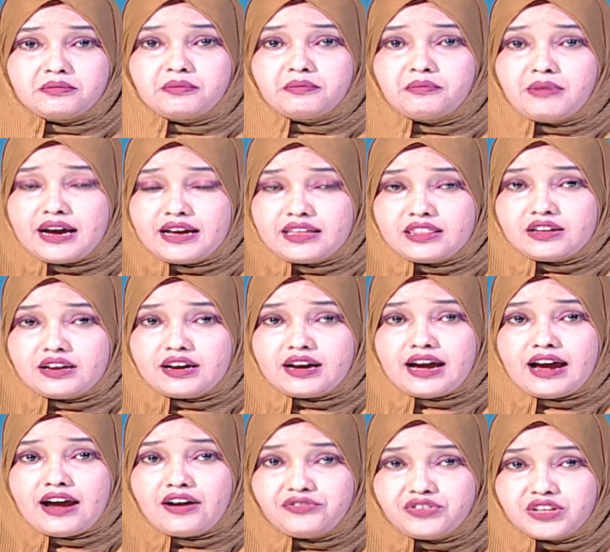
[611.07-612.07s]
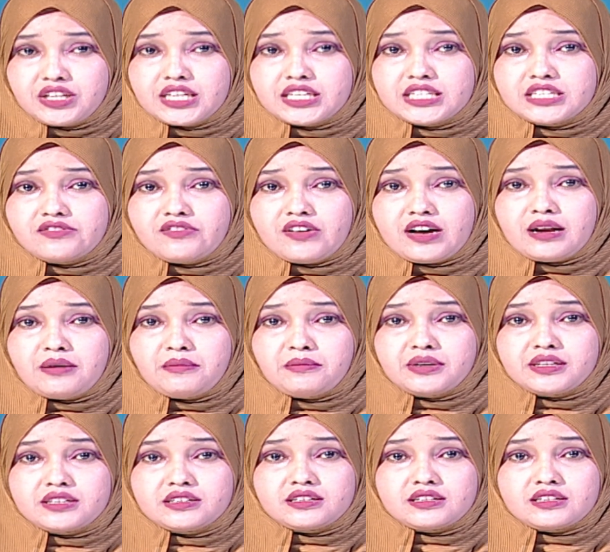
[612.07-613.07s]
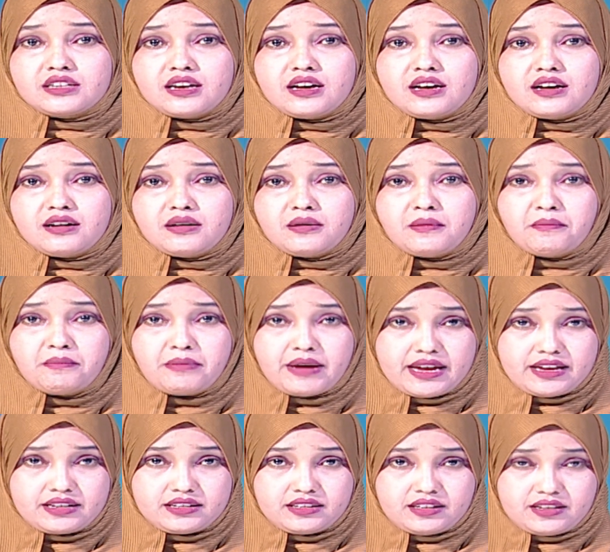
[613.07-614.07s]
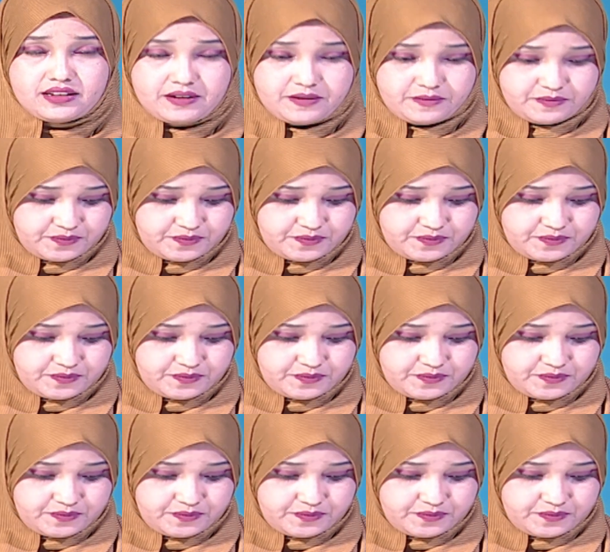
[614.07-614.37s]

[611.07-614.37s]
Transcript: by the African Development Bank.